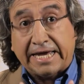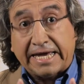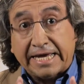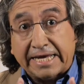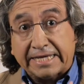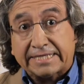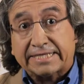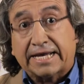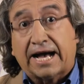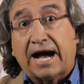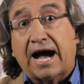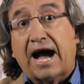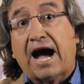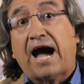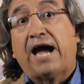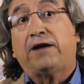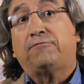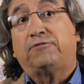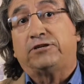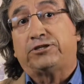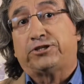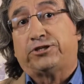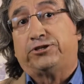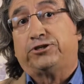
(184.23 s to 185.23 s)
is a high
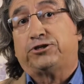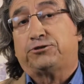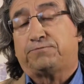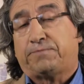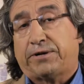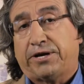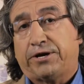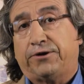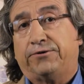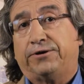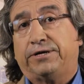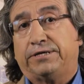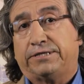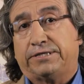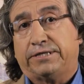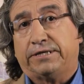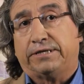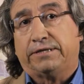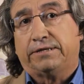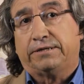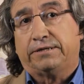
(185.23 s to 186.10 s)
research priority.